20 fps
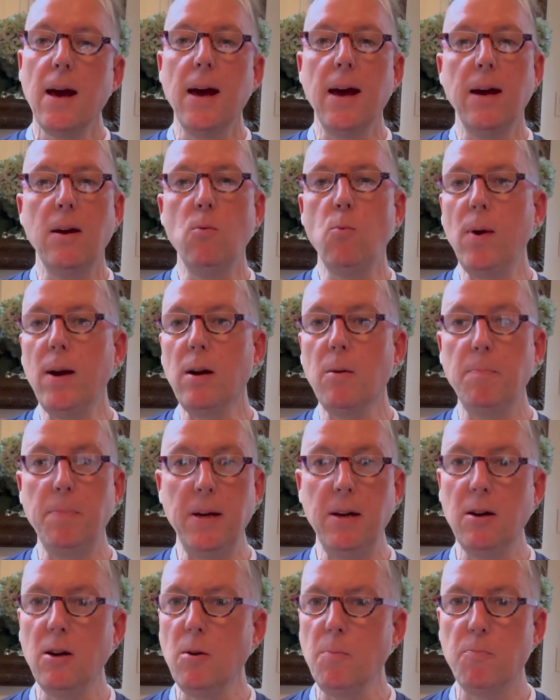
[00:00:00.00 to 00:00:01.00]
and where
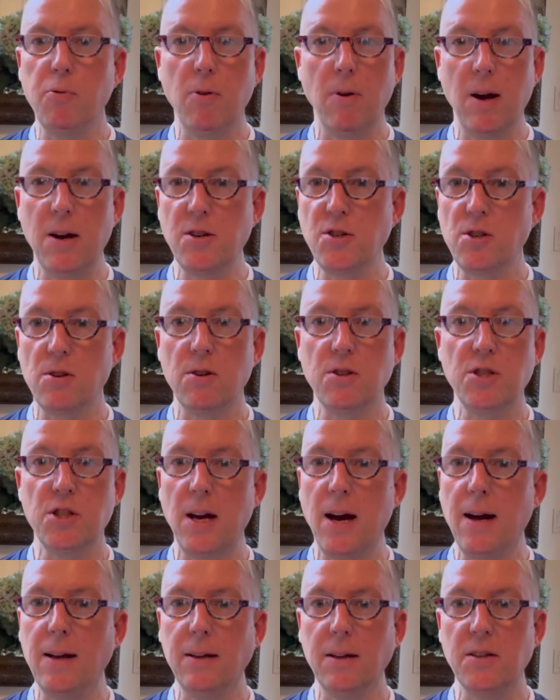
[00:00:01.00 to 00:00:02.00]
peer pressure
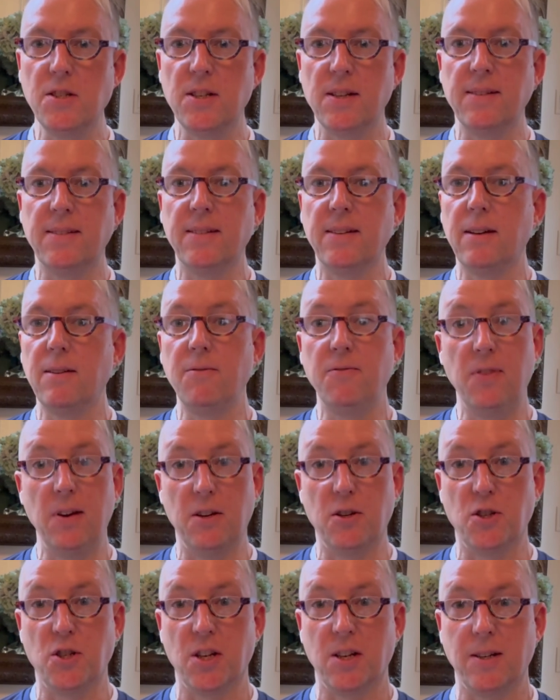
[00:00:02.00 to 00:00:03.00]
challenges
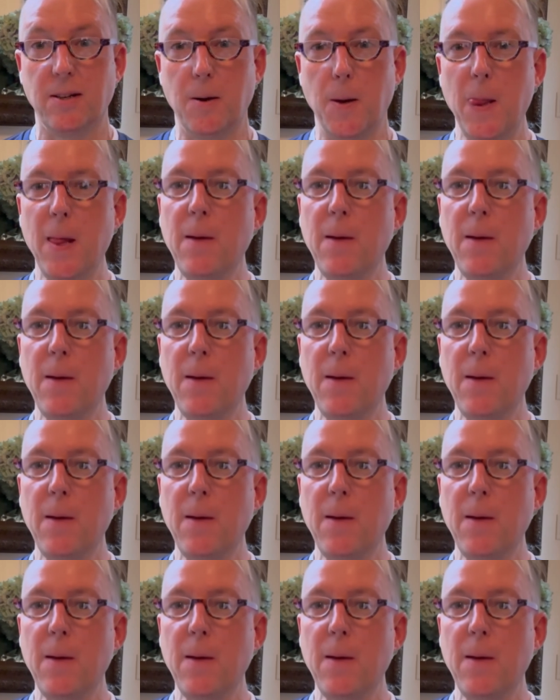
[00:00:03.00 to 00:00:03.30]
conviction,